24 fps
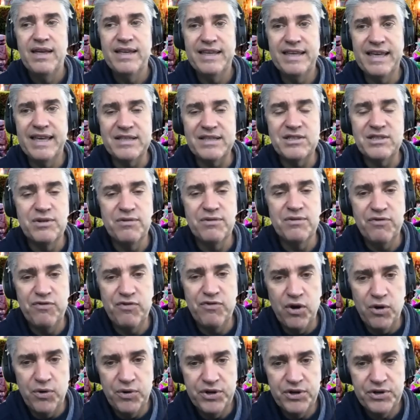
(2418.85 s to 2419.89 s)
gets the
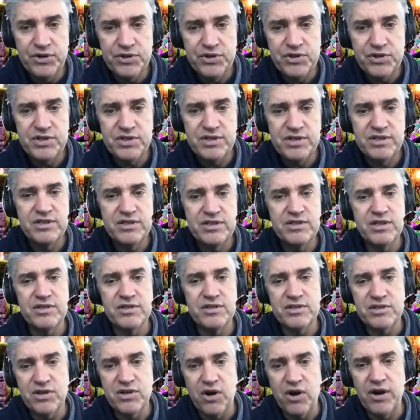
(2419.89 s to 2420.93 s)
voters to
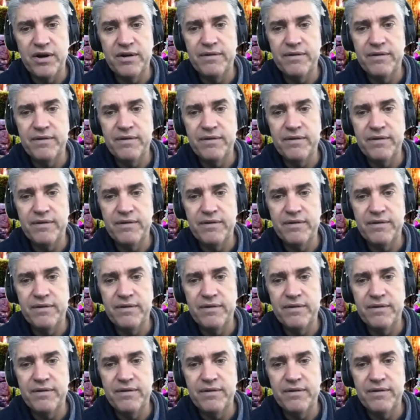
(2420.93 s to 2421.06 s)
start